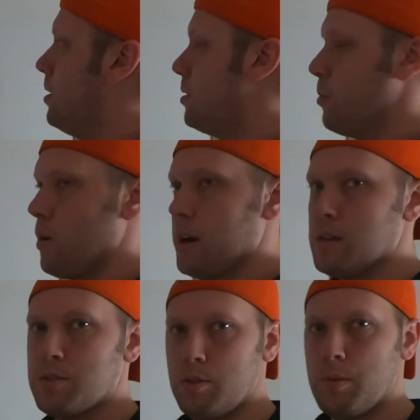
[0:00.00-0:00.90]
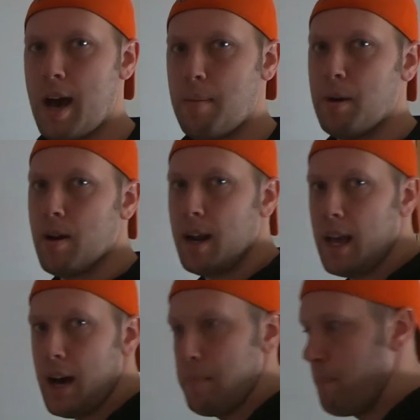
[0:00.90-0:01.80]
The more I consume, the happier I
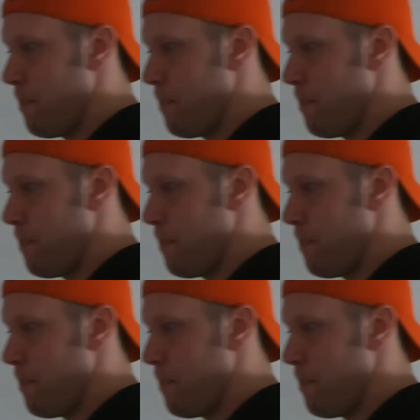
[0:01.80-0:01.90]
get.